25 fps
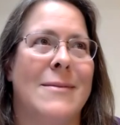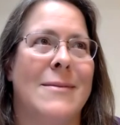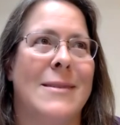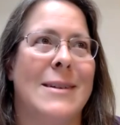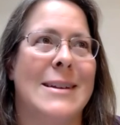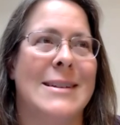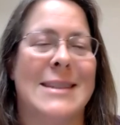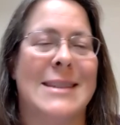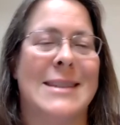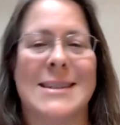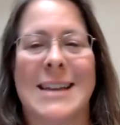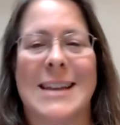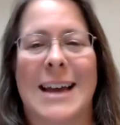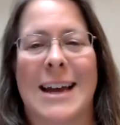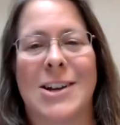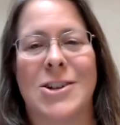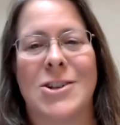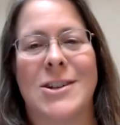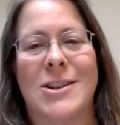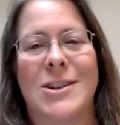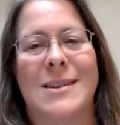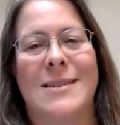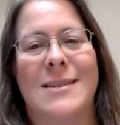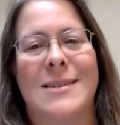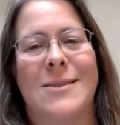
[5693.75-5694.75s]
is this
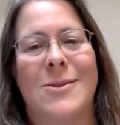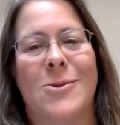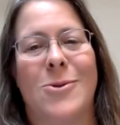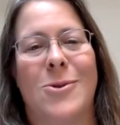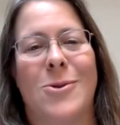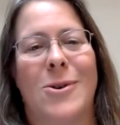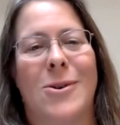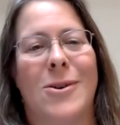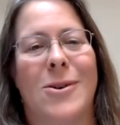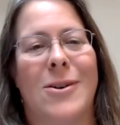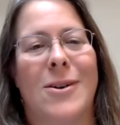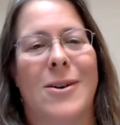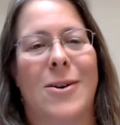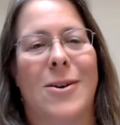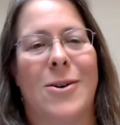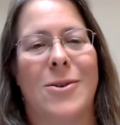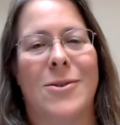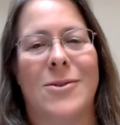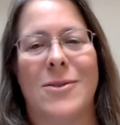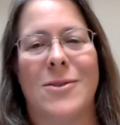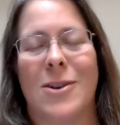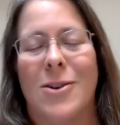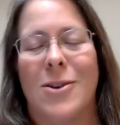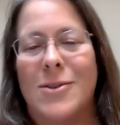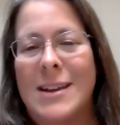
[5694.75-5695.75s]
action or
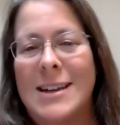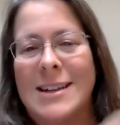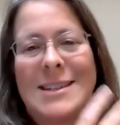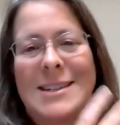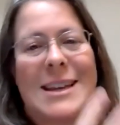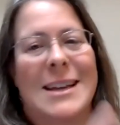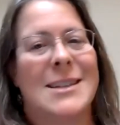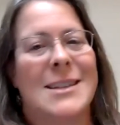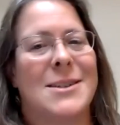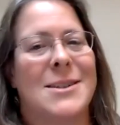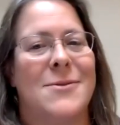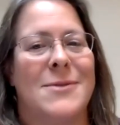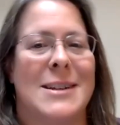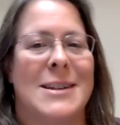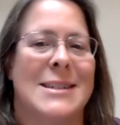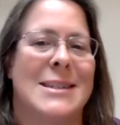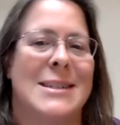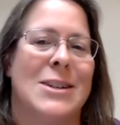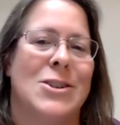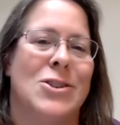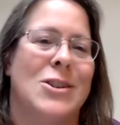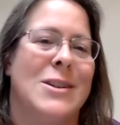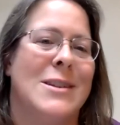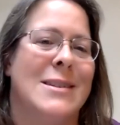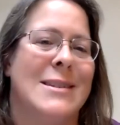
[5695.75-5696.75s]
are, are these sets of
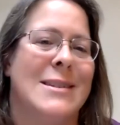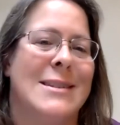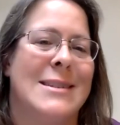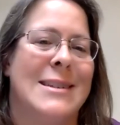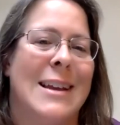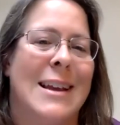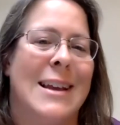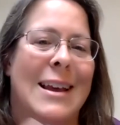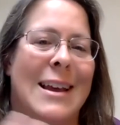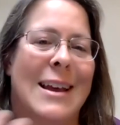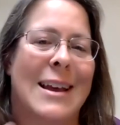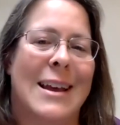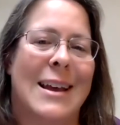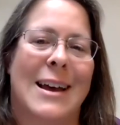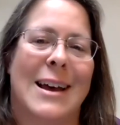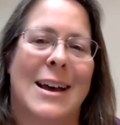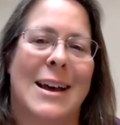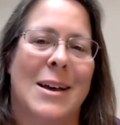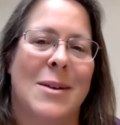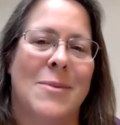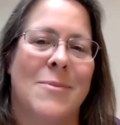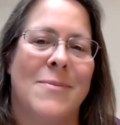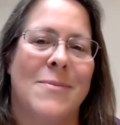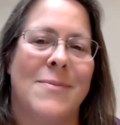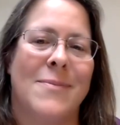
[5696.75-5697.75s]
decisions
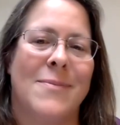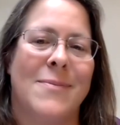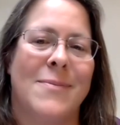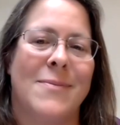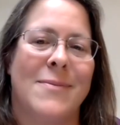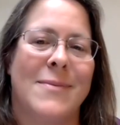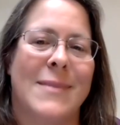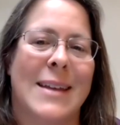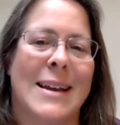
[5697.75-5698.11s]
um,